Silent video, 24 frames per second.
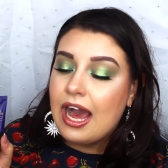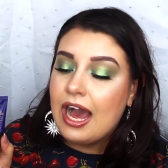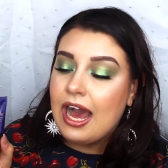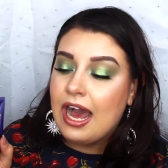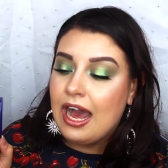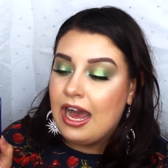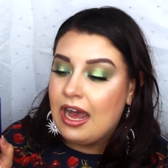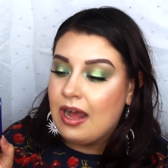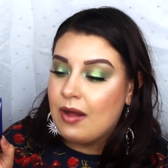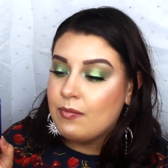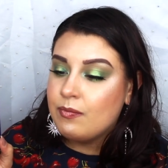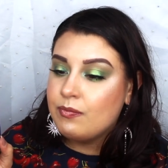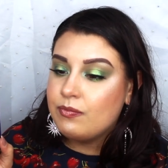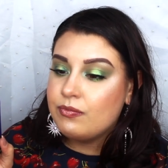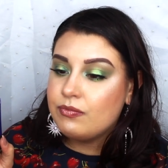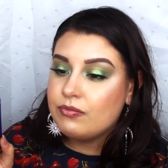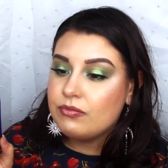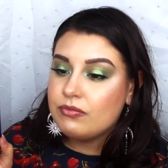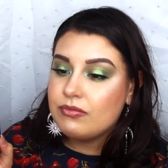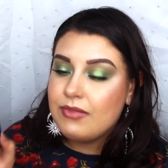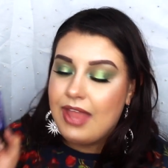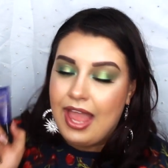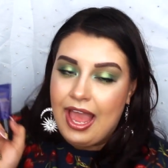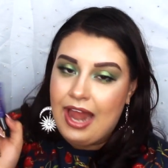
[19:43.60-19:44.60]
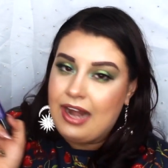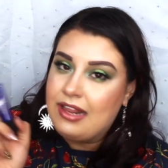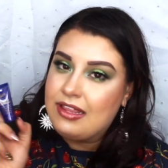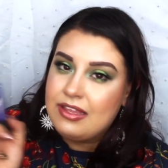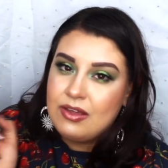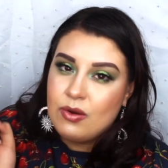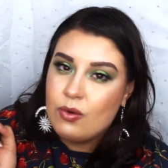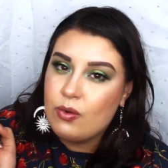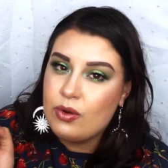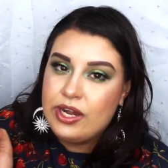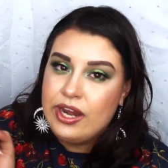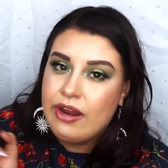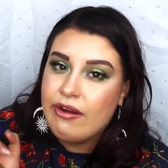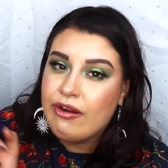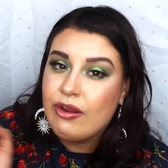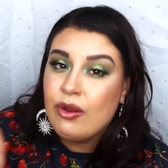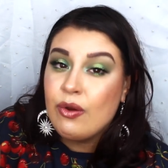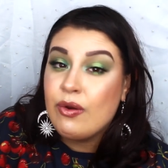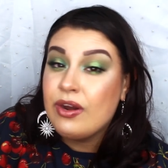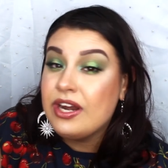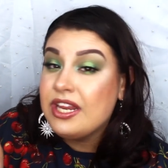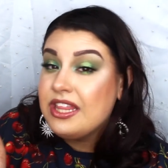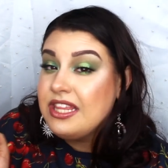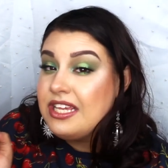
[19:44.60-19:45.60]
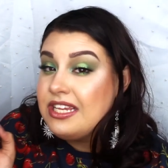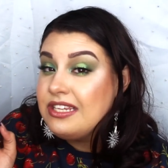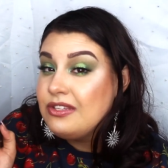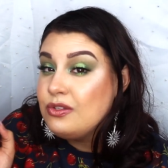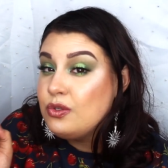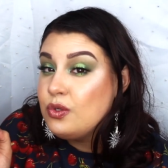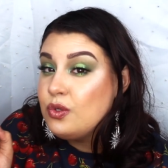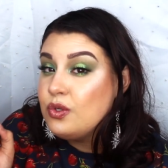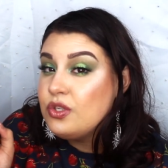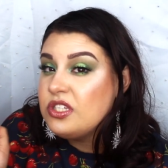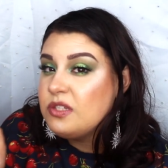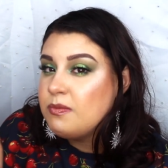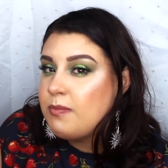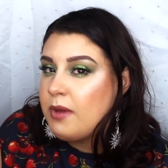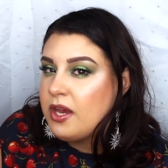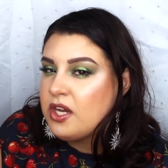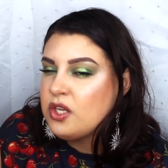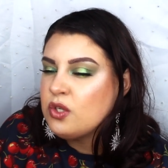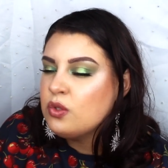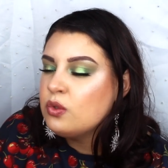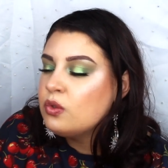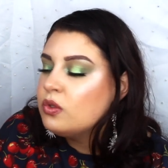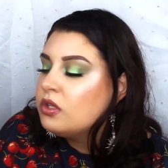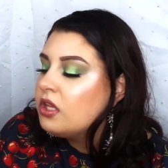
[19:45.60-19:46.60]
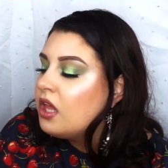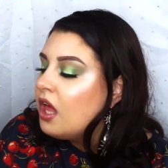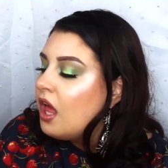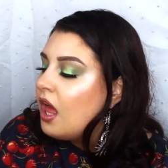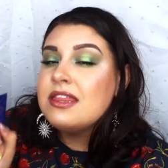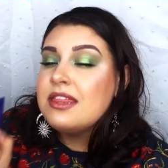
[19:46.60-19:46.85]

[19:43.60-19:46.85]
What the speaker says: out of the ordinary or anything too special.